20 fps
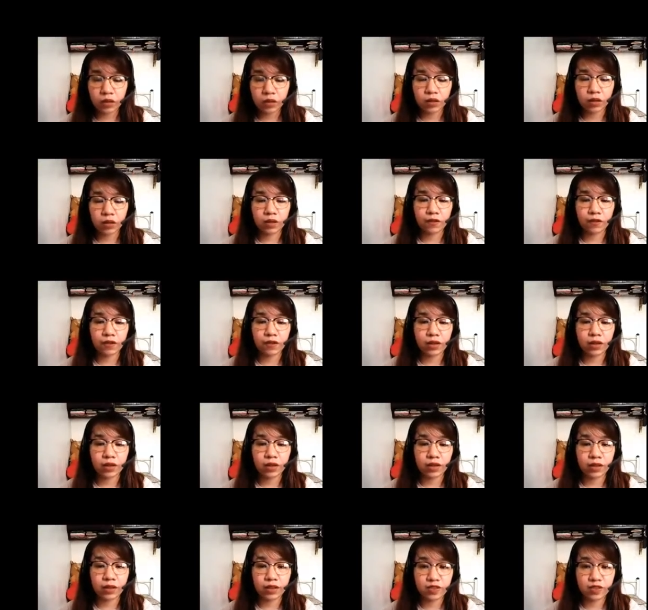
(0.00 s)
and
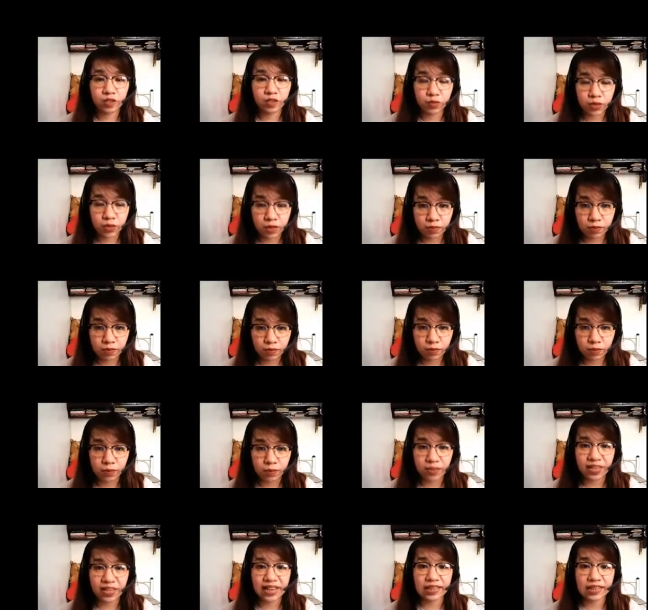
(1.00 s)
then extreme,
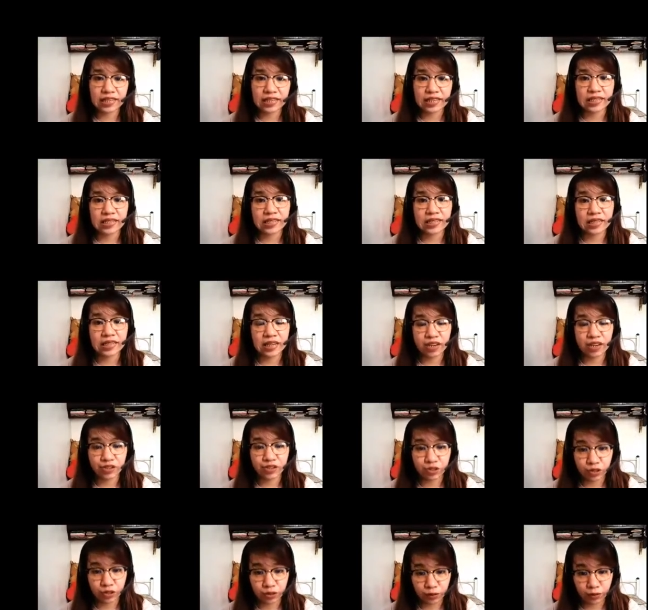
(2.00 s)
that is an
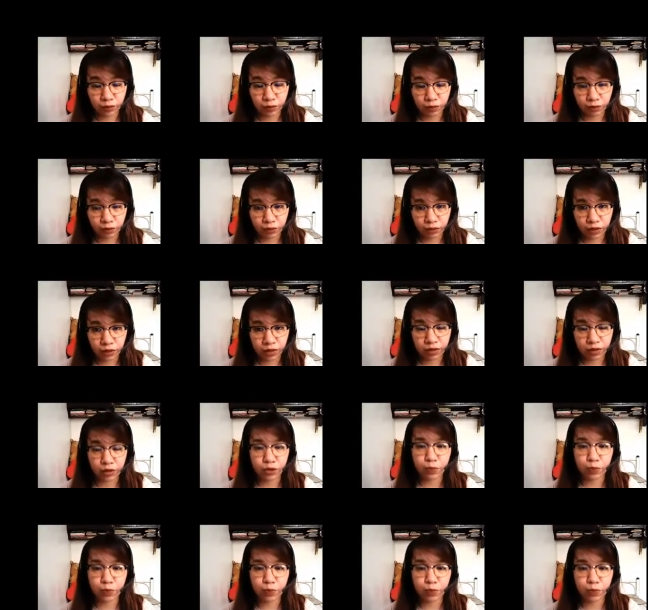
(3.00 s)
adjective. And then you